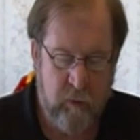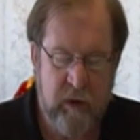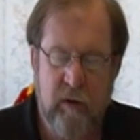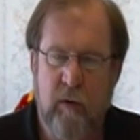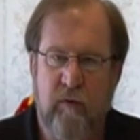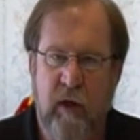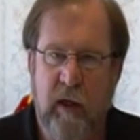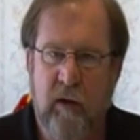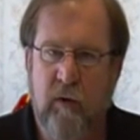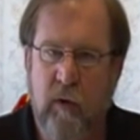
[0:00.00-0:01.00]
when you don't
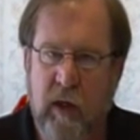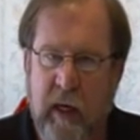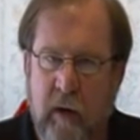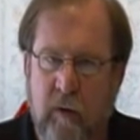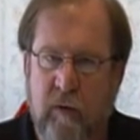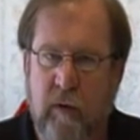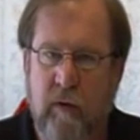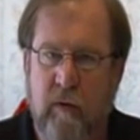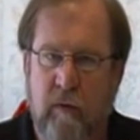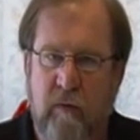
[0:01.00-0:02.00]
take into account
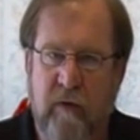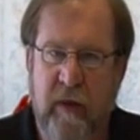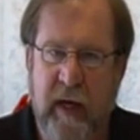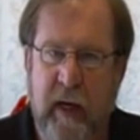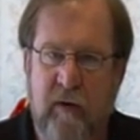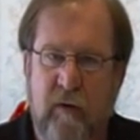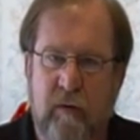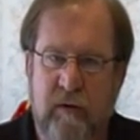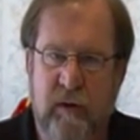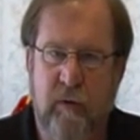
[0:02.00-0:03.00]
that
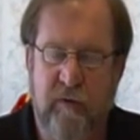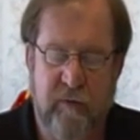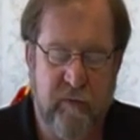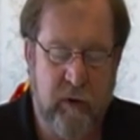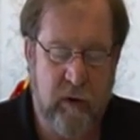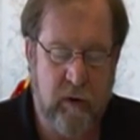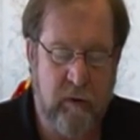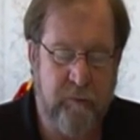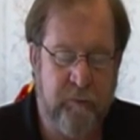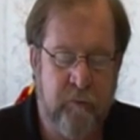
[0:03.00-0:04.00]
sort
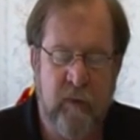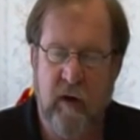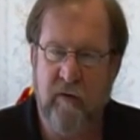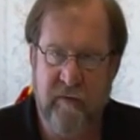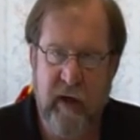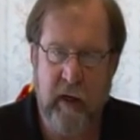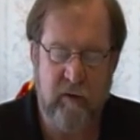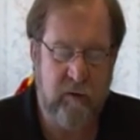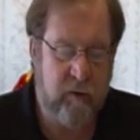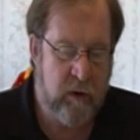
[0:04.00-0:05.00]
of
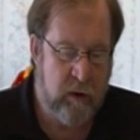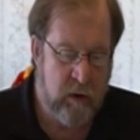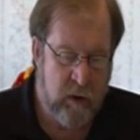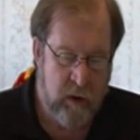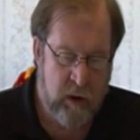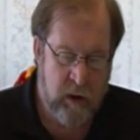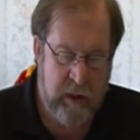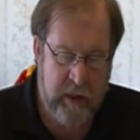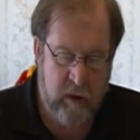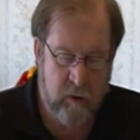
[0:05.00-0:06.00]
effect.
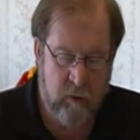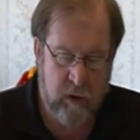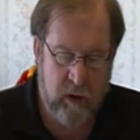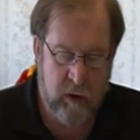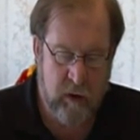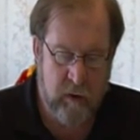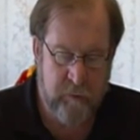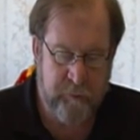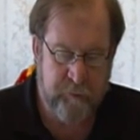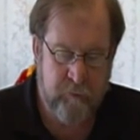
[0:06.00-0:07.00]

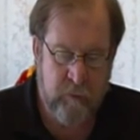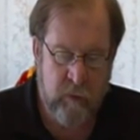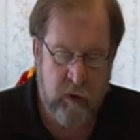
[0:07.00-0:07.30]
Now,